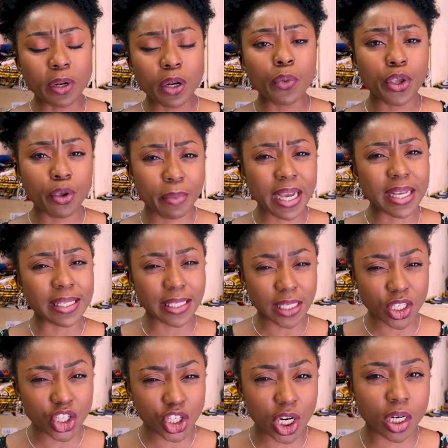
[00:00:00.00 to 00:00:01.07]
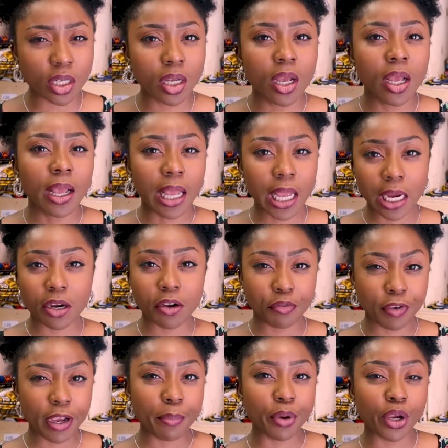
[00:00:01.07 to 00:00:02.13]
when you buy a 6 yard Ankara
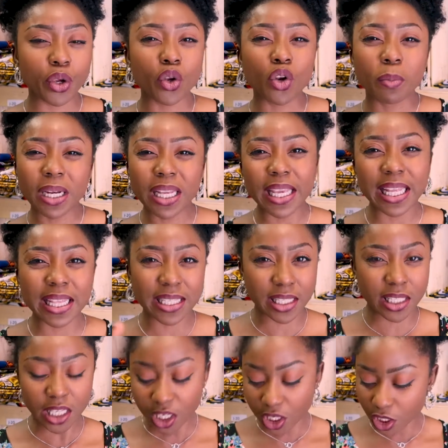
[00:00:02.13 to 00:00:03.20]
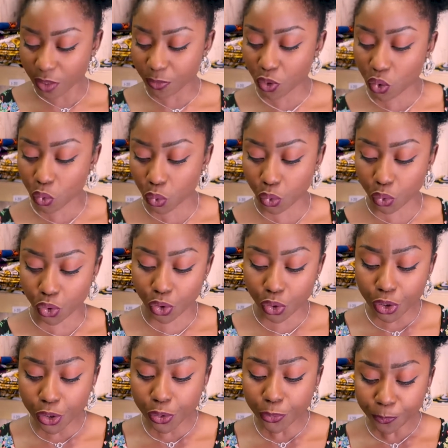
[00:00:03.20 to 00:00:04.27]
fabric, you normally get the stickers. I'm just going to show
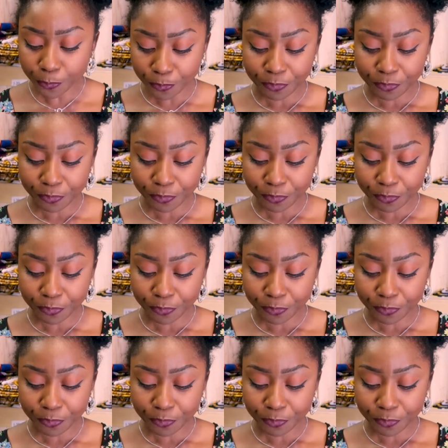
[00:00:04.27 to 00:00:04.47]
you.